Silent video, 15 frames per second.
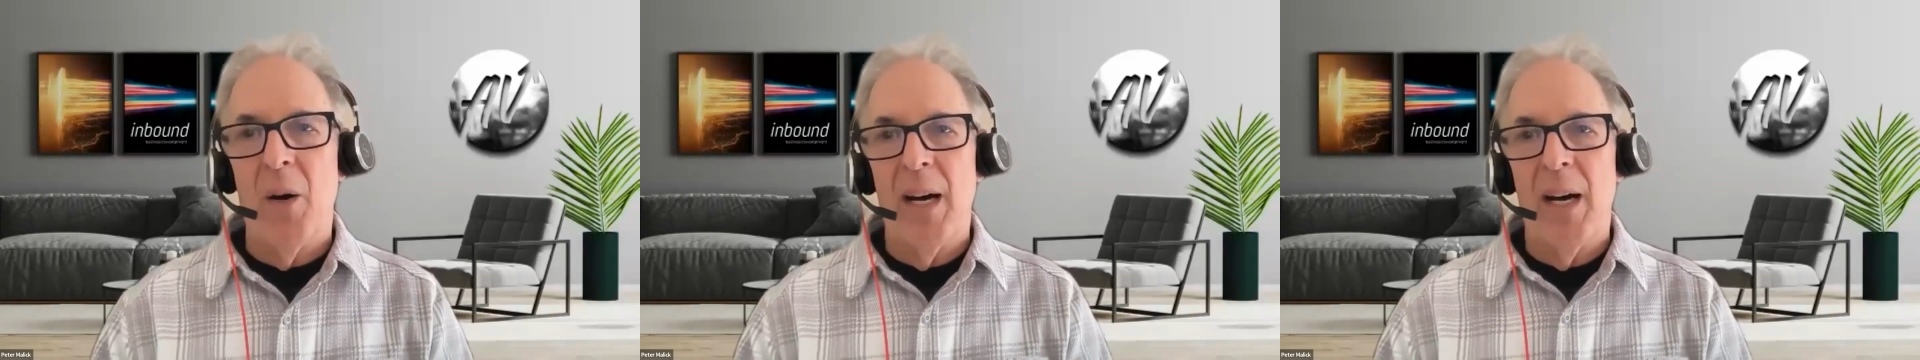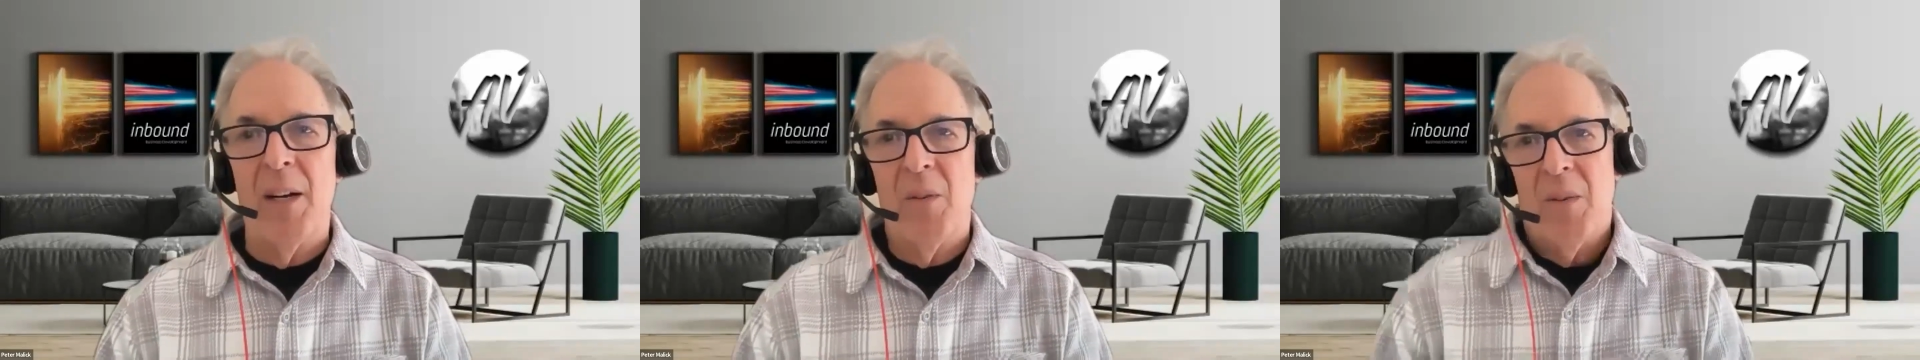
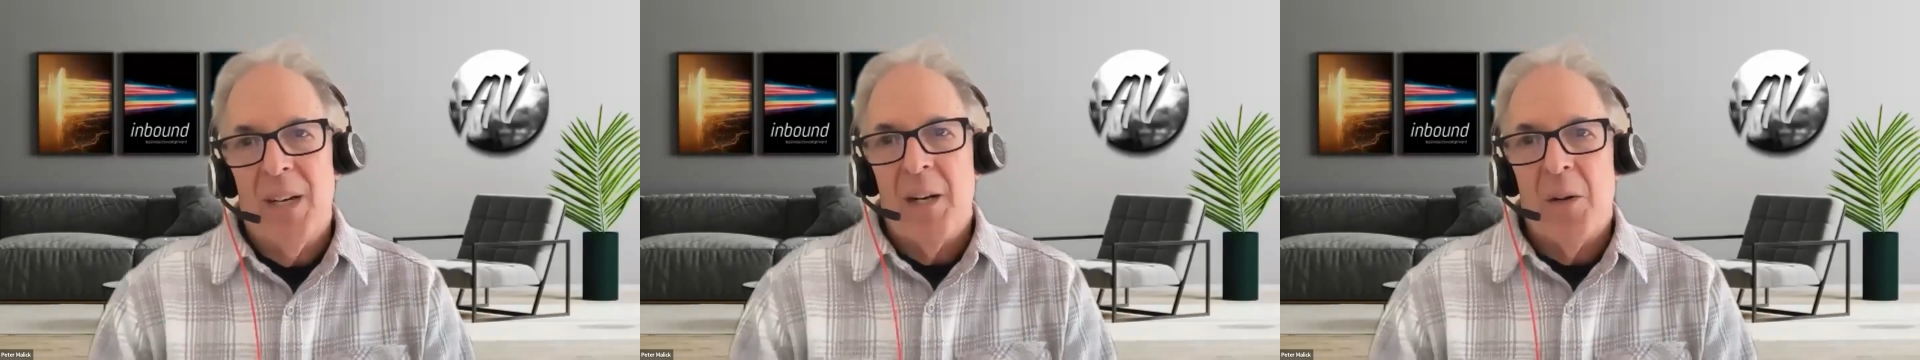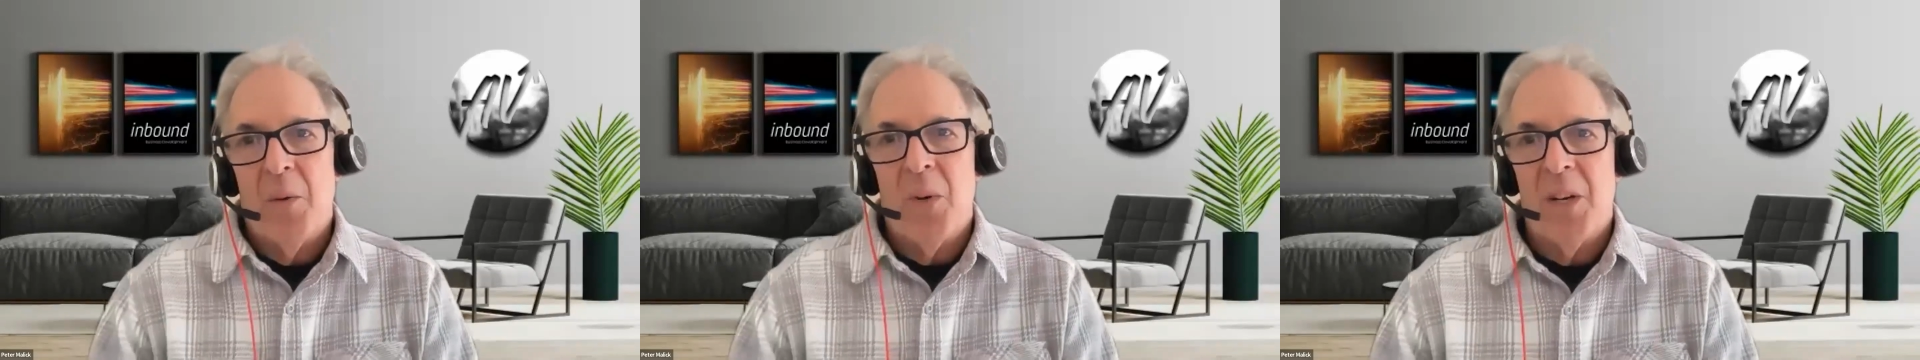I
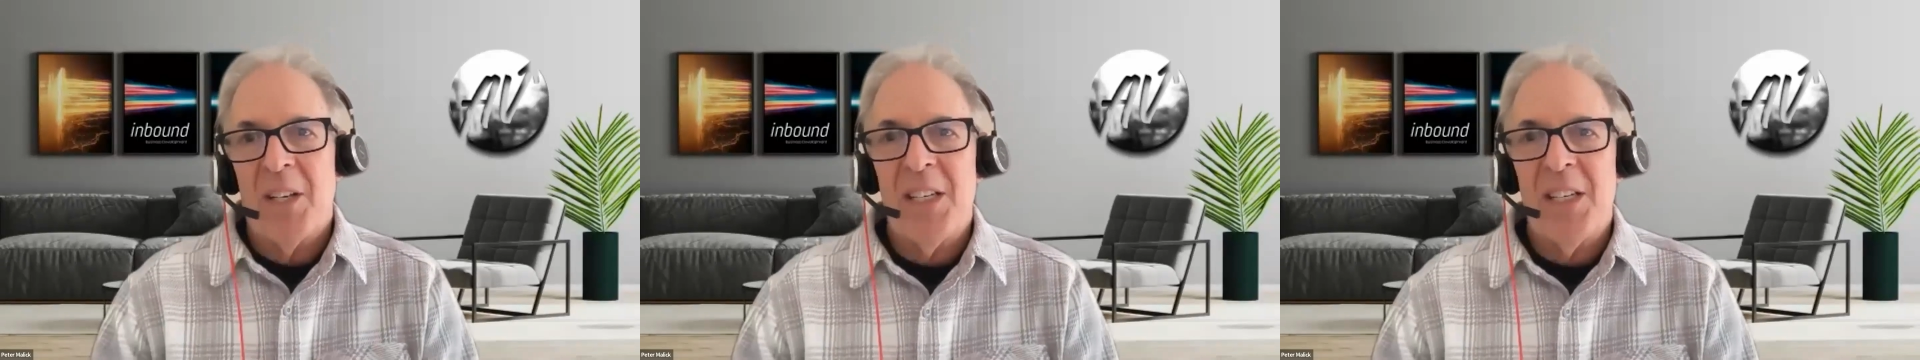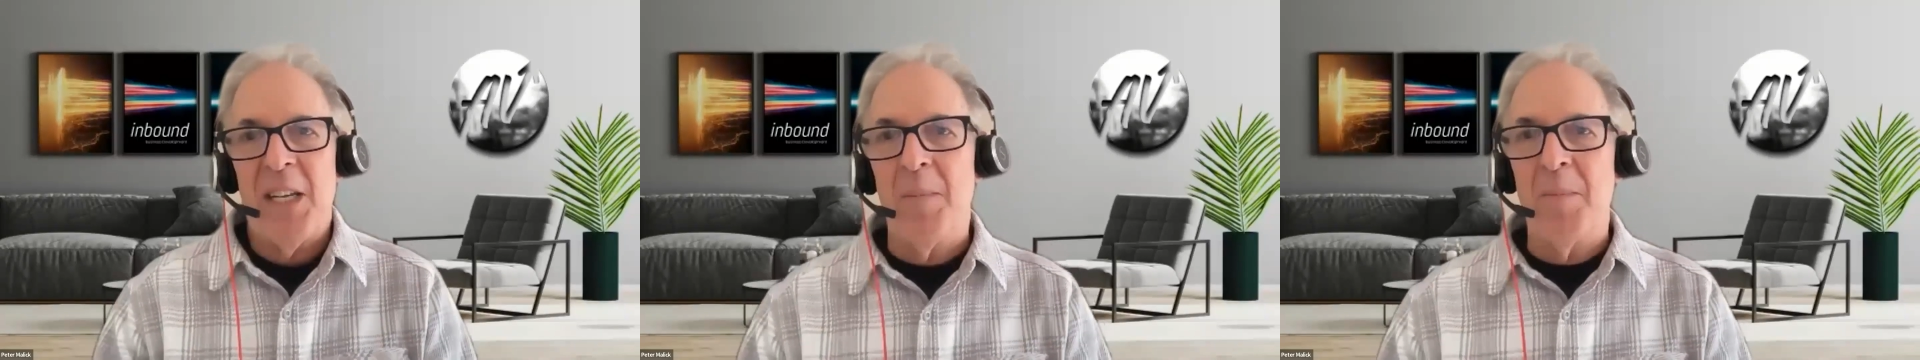don't want to
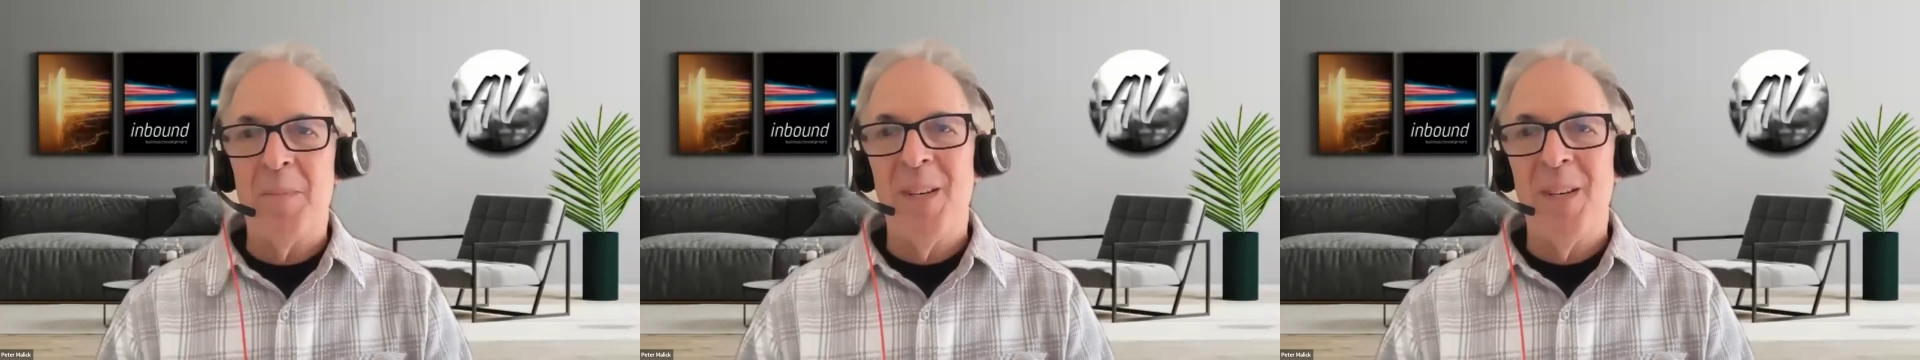keep